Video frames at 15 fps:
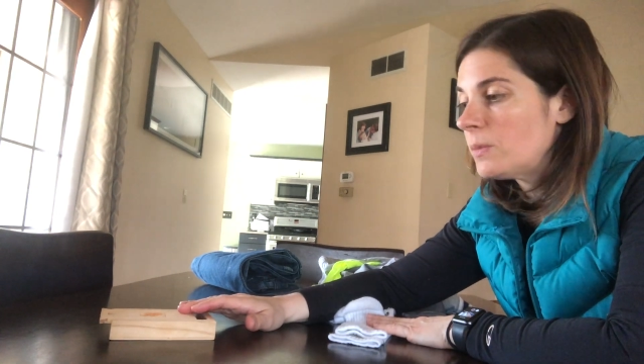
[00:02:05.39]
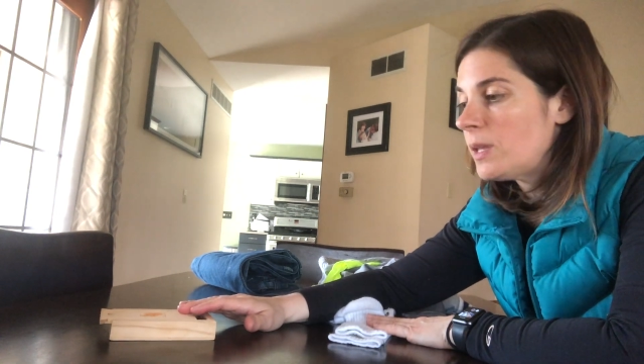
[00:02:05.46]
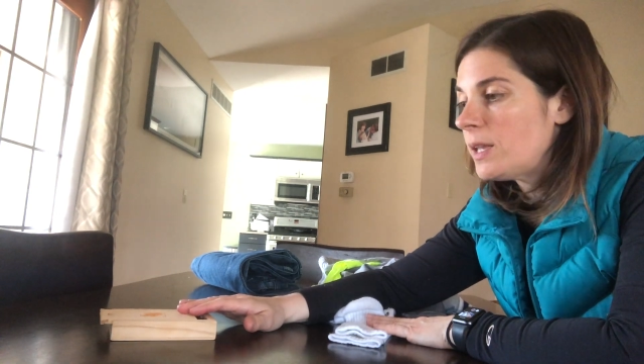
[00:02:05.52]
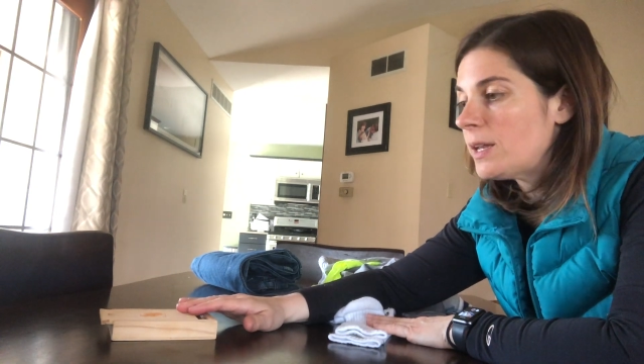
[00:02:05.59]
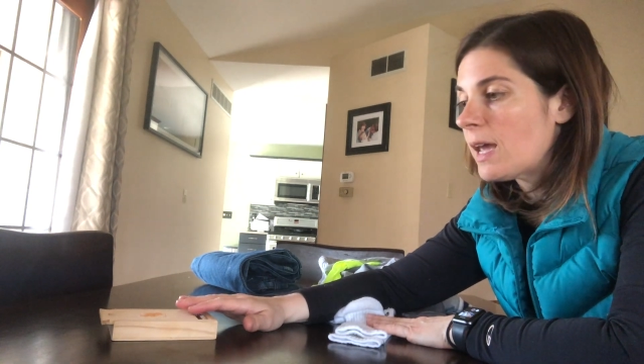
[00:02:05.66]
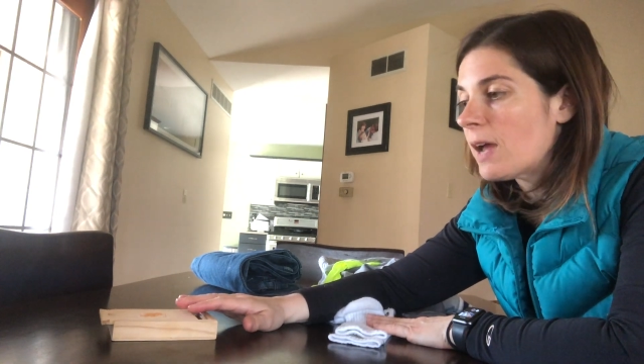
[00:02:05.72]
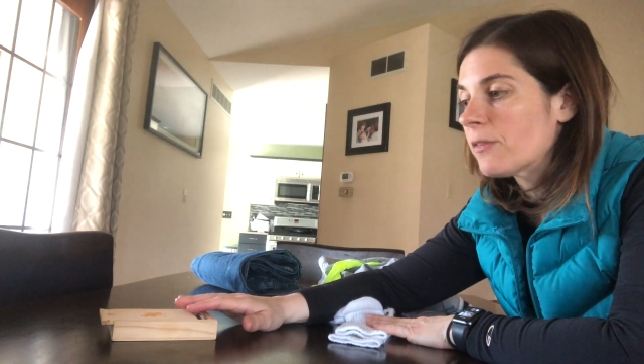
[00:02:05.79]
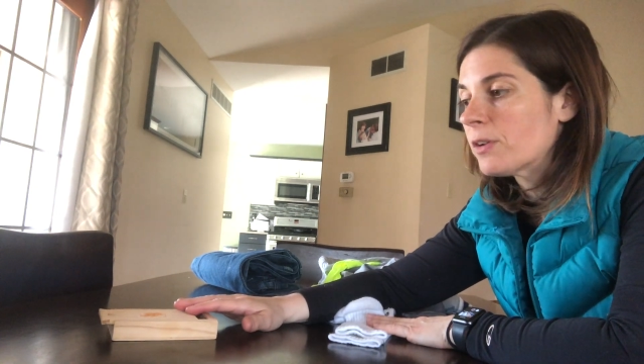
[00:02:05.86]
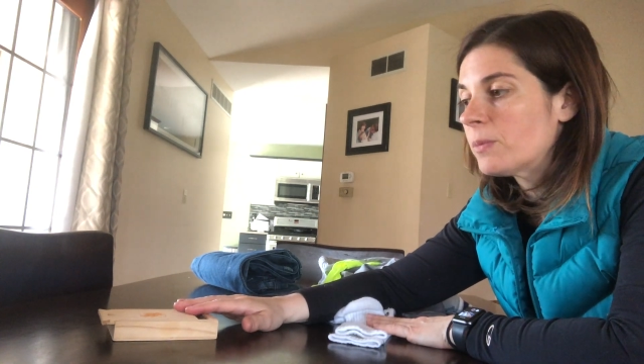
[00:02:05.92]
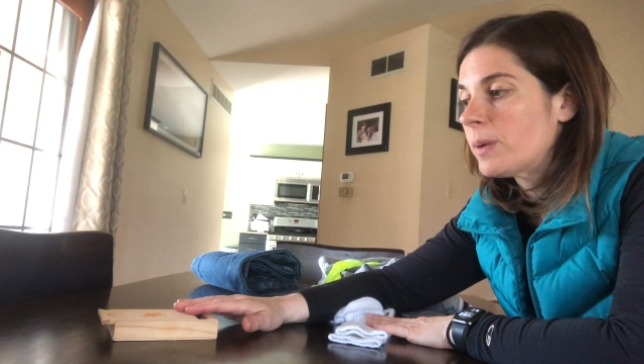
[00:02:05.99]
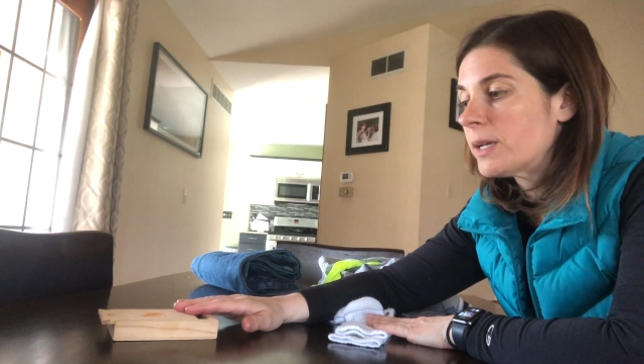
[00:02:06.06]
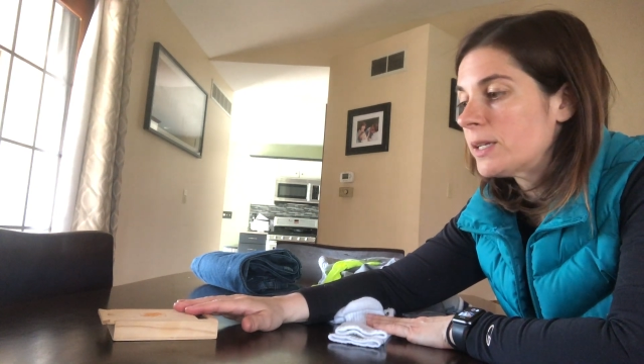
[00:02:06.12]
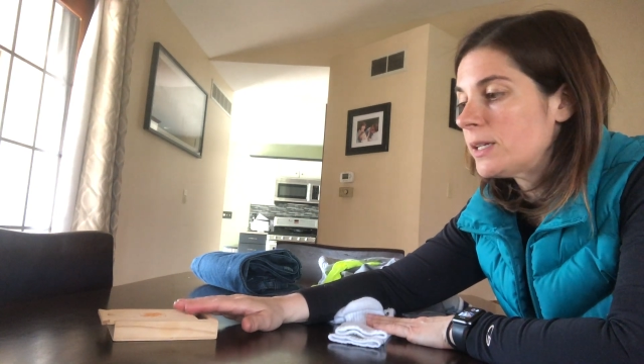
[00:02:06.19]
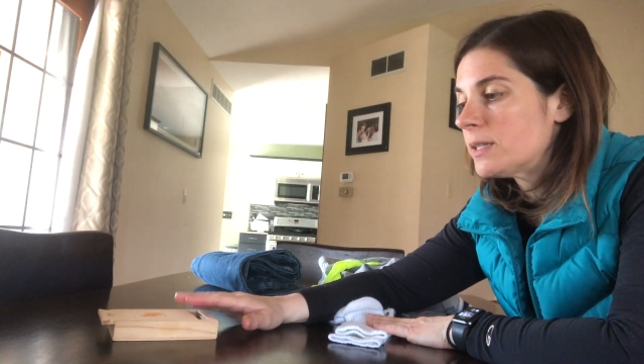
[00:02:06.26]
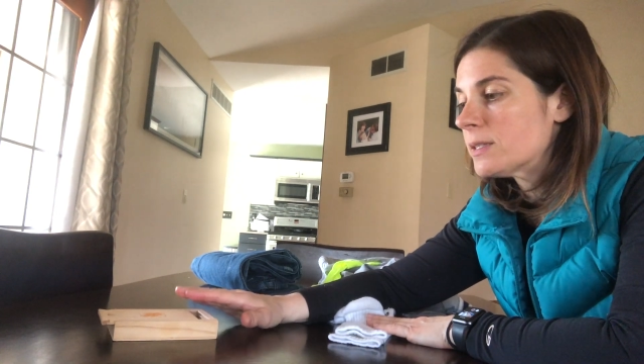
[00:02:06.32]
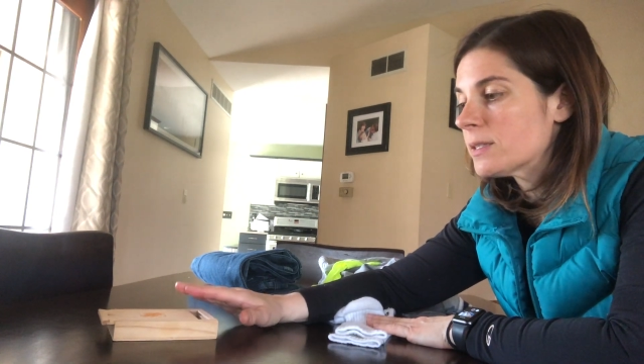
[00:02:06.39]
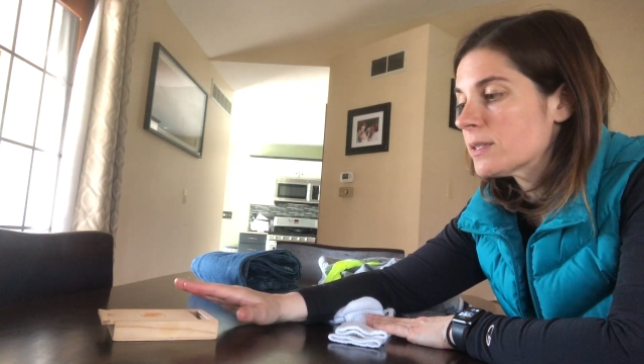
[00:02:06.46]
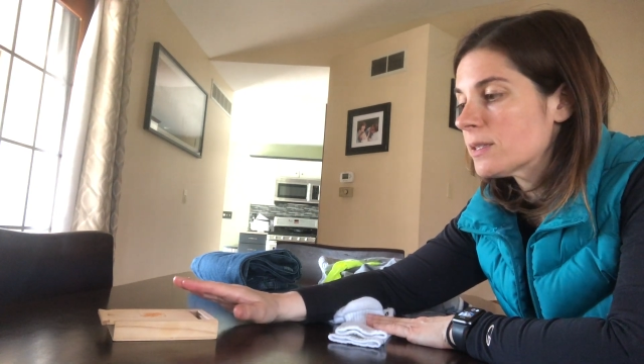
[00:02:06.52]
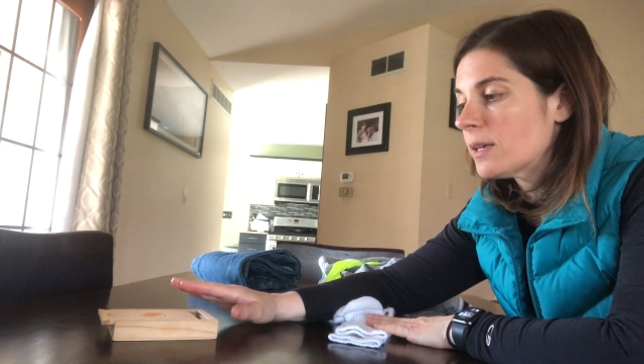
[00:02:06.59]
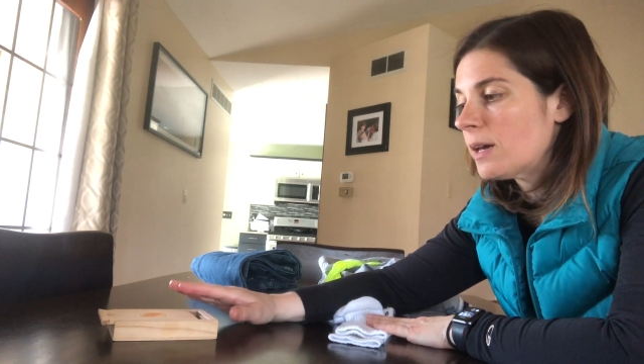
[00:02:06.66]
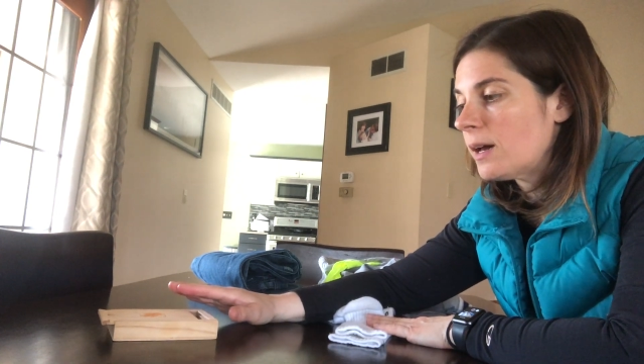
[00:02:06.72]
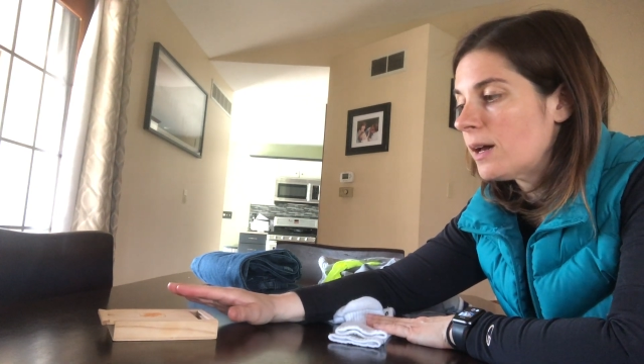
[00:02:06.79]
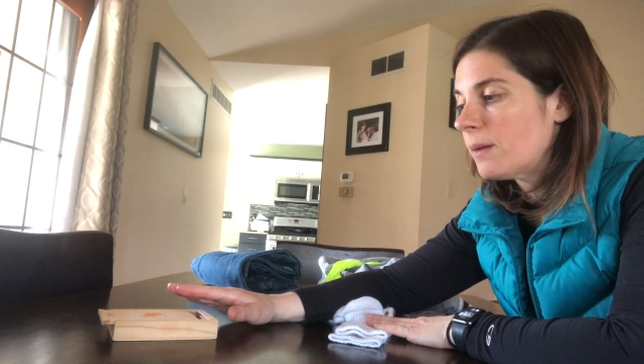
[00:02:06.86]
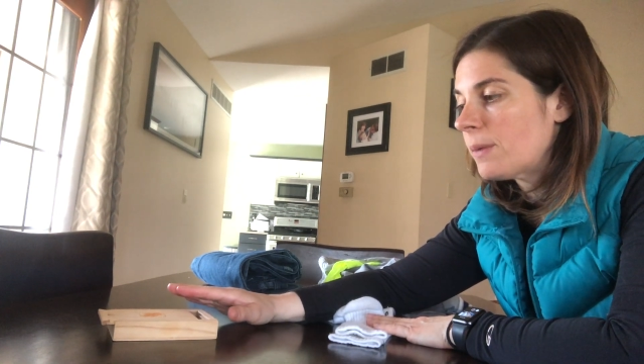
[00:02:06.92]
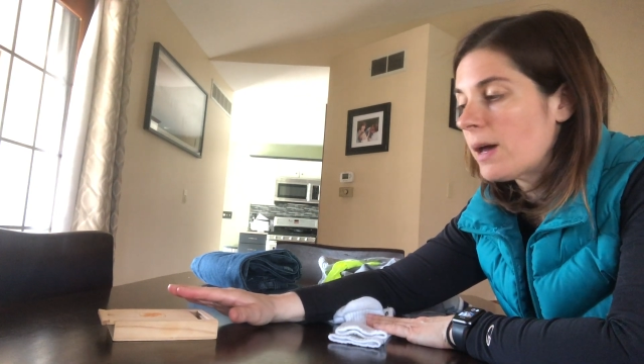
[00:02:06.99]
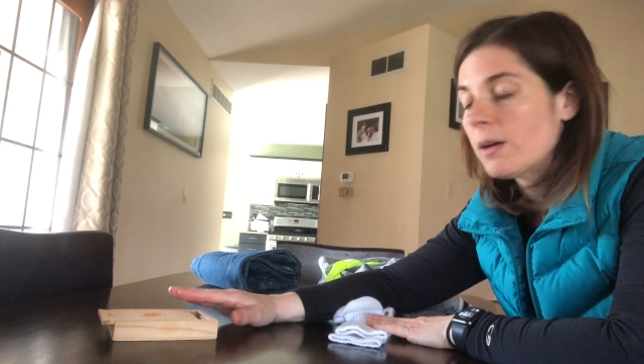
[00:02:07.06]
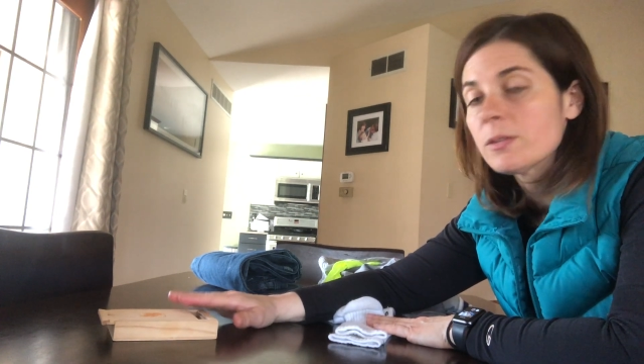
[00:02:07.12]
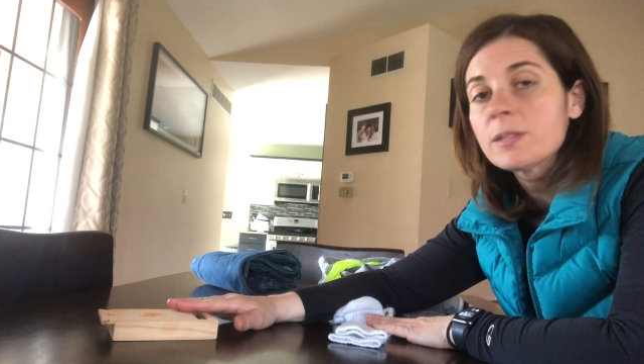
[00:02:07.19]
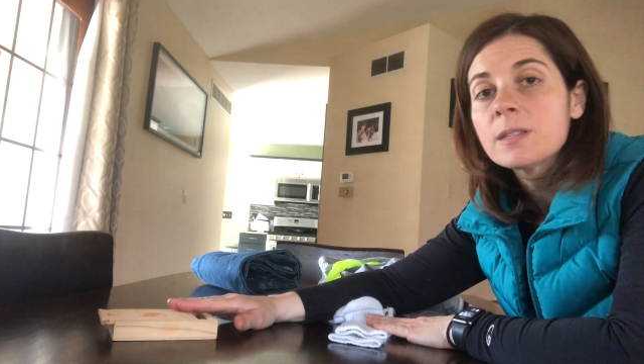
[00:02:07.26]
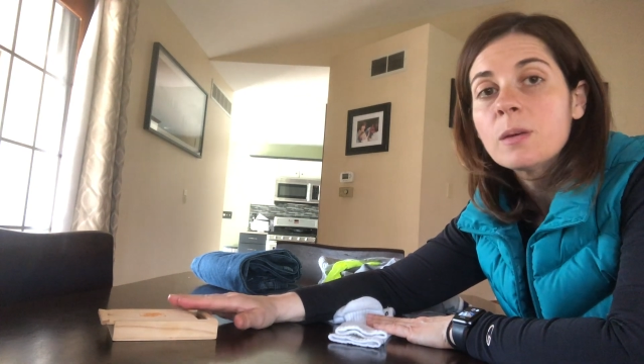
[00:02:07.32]
in everybody's um,
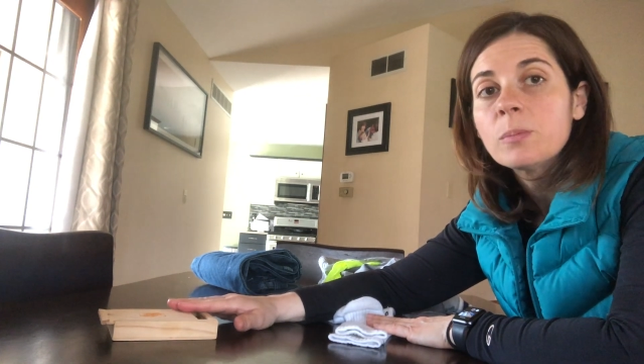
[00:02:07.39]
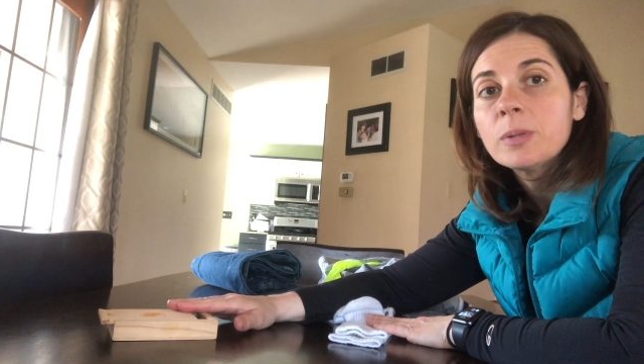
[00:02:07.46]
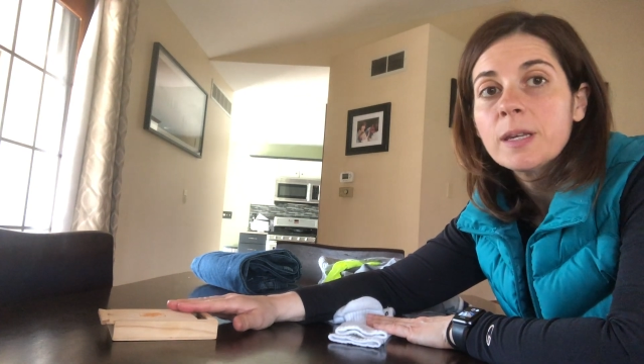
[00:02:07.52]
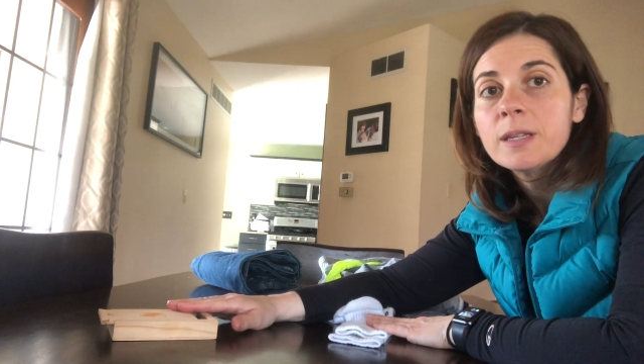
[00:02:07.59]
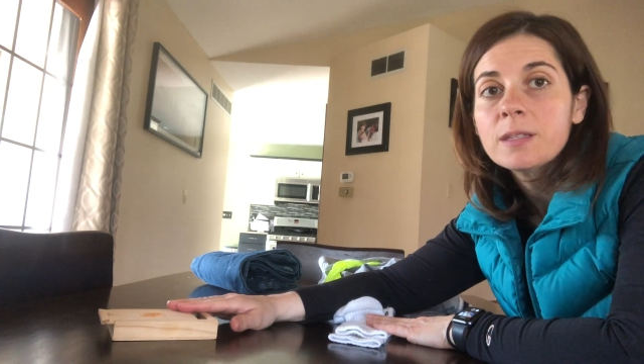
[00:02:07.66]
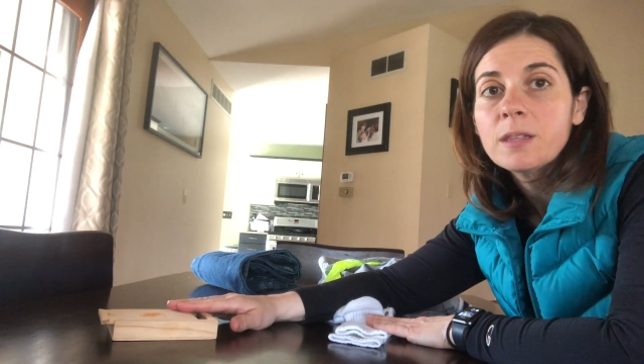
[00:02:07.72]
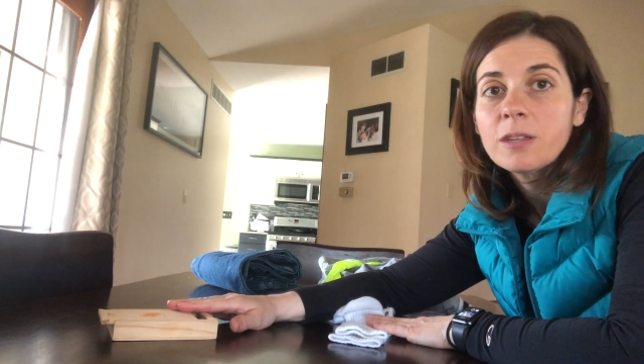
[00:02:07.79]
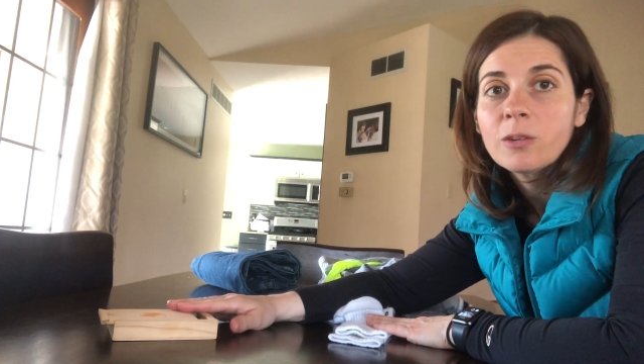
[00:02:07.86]
house someplace,